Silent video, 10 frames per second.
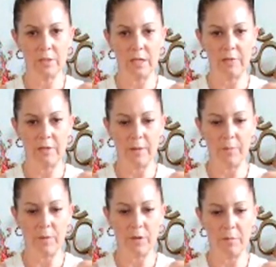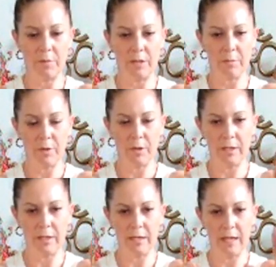to achieve that body, breath,
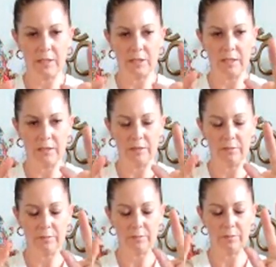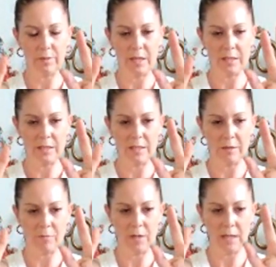mind connection.
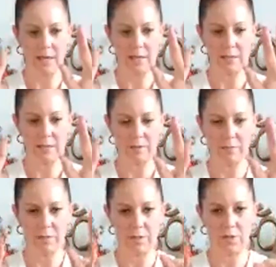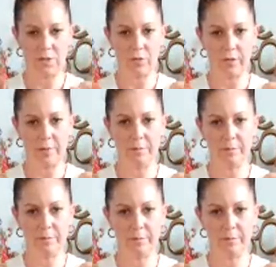Placing the awareness in the wrist joint.